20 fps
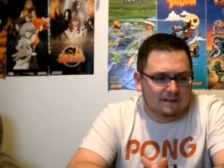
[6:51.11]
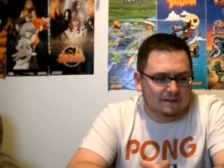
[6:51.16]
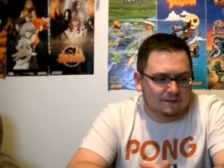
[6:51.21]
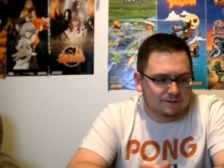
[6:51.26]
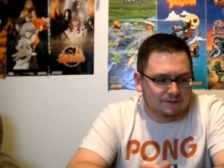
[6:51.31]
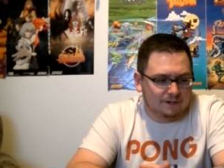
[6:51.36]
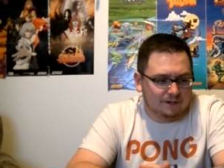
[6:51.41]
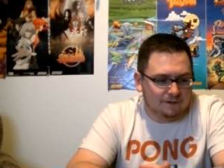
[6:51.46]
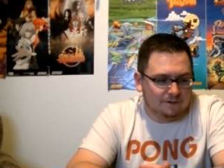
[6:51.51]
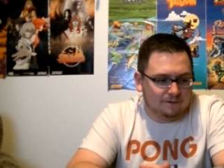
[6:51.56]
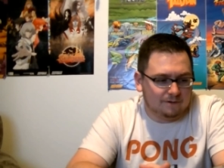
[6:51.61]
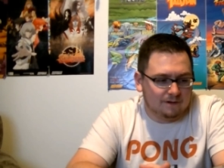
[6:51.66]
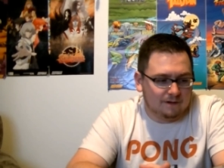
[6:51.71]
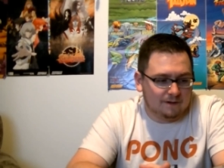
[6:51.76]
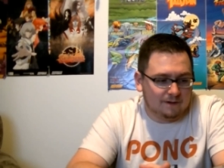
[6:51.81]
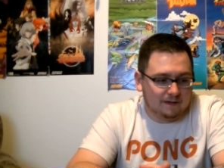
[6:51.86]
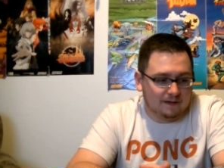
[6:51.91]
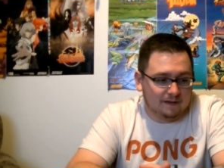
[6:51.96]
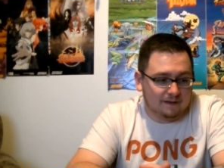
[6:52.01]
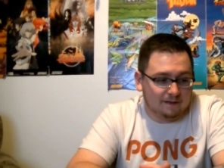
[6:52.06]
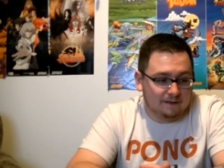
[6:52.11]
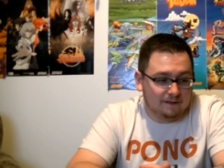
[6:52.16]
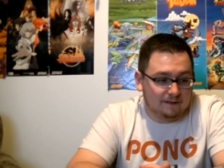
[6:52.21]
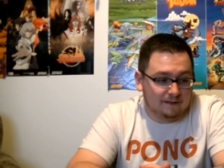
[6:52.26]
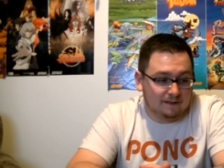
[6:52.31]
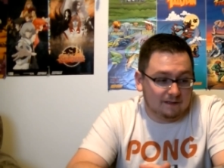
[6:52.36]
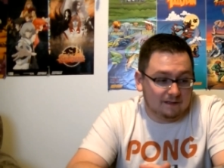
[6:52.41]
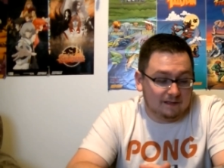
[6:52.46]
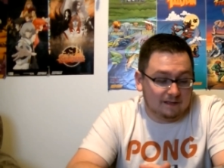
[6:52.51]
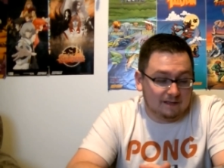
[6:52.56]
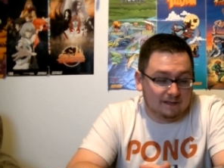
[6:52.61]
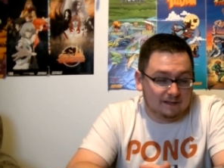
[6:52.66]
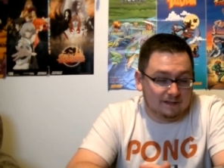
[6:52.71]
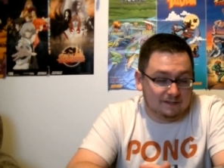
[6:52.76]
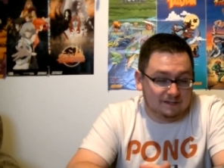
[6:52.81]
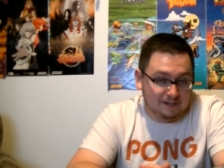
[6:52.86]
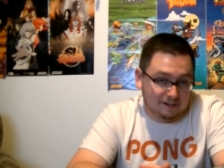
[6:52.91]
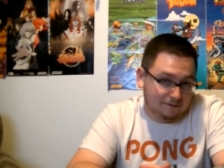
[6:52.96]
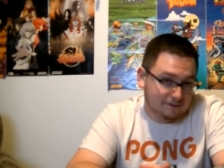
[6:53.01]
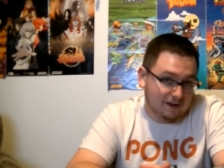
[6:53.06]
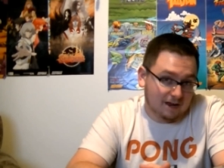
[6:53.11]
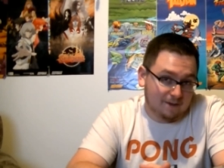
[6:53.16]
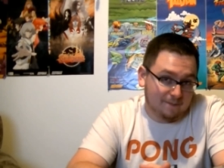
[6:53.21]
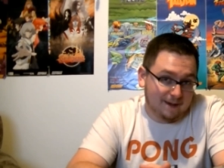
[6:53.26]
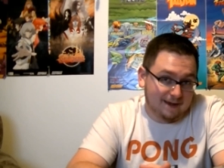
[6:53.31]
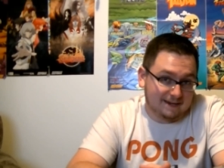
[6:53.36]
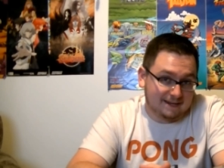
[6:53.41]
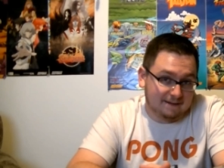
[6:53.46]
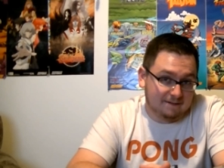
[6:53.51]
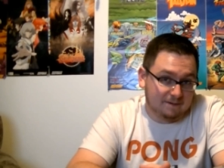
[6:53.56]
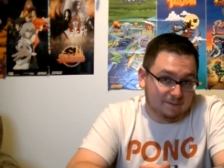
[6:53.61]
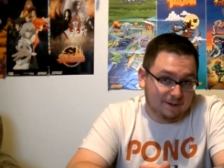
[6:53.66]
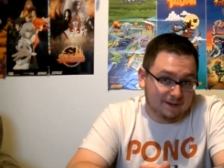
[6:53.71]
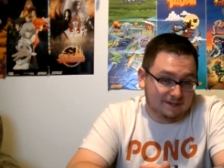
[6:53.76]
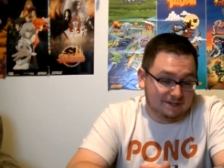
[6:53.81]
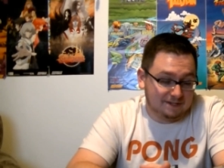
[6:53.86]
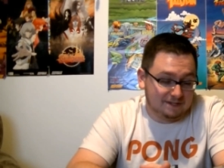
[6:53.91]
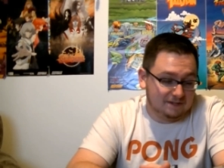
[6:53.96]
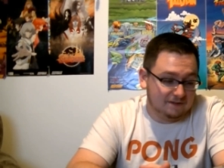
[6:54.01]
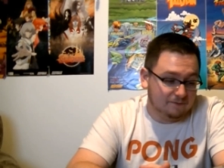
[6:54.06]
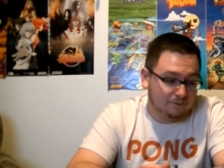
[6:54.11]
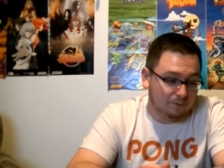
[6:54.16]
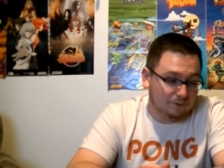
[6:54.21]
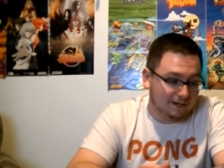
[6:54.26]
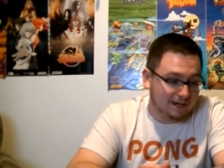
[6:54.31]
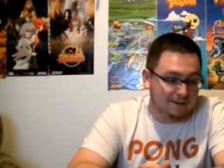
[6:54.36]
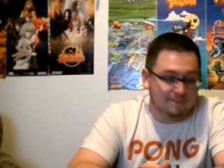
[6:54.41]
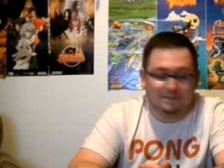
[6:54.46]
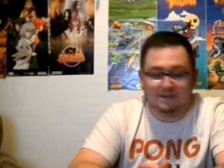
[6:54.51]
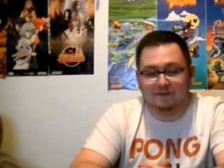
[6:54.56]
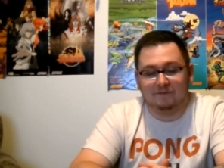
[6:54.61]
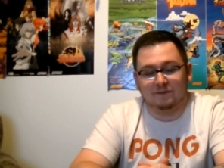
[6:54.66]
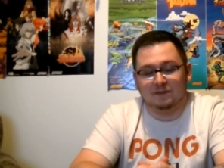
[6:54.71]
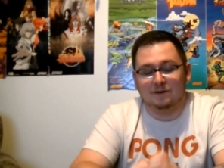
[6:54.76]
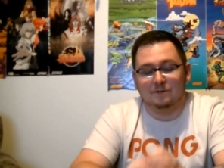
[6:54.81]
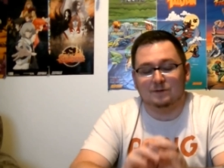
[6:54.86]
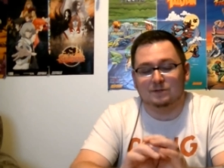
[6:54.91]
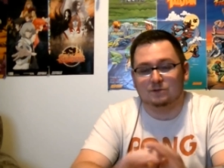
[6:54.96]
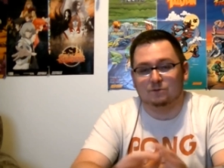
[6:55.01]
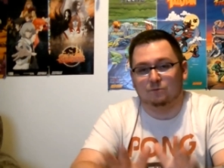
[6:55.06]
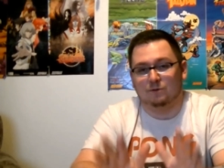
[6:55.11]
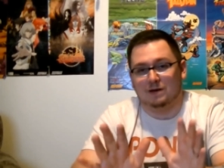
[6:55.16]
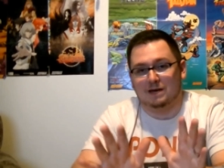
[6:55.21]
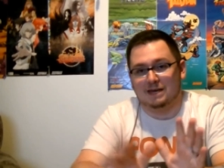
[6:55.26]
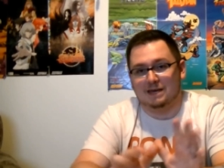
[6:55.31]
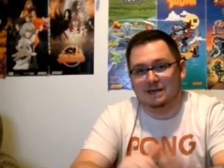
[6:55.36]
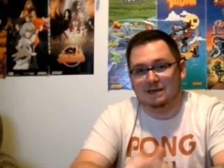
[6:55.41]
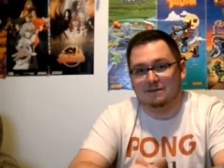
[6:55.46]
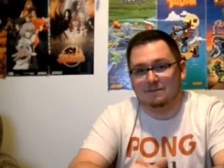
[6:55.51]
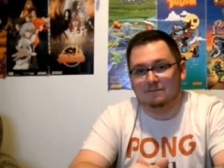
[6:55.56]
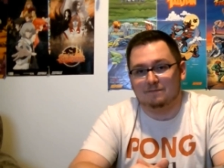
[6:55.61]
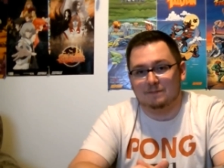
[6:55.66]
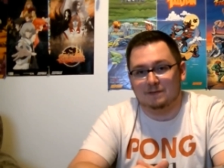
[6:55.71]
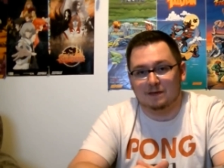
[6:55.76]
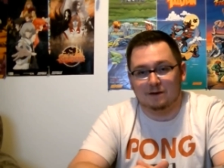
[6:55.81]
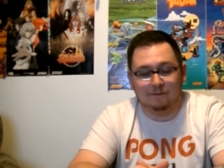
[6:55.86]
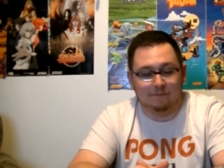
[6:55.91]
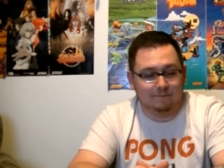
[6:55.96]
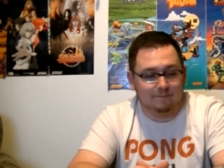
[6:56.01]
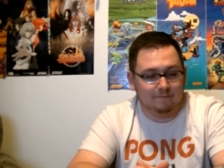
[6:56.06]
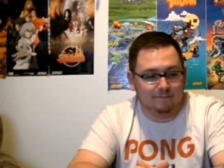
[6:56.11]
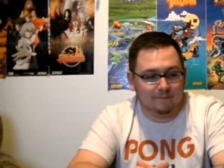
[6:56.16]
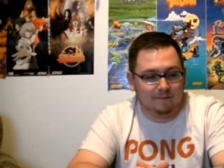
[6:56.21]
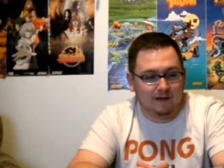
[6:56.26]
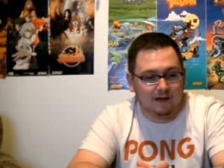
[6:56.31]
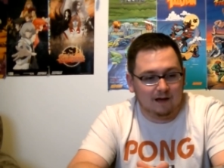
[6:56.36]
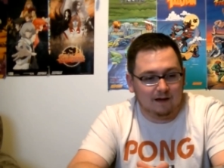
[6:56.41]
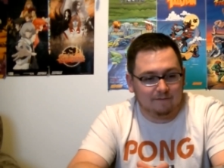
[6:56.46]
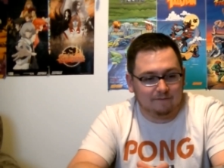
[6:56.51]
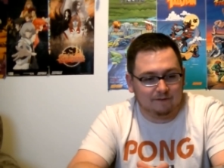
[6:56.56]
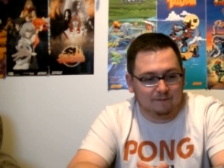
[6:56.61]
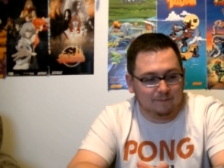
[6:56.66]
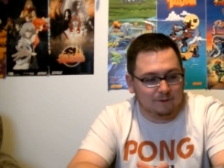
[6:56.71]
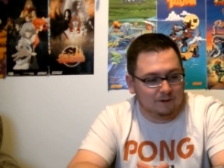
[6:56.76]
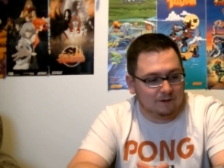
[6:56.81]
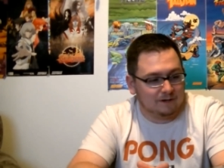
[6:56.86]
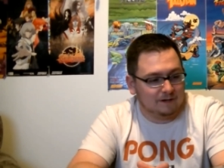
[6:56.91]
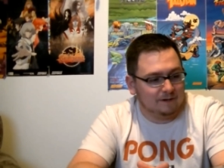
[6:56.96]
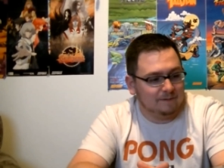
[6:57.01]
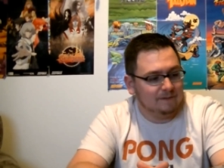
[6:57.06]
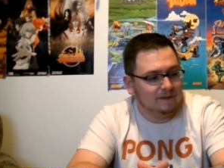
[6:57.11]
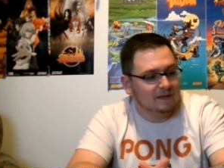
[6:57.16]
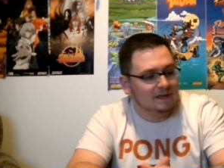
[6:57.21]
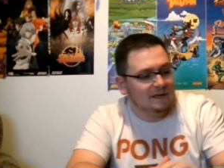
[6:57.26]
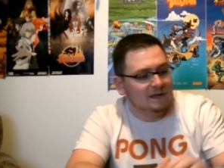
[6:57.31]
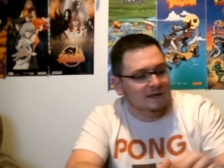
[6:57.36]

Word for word: So uh, it's still not a bad time to buy 64 games, even though it's way you know off the market.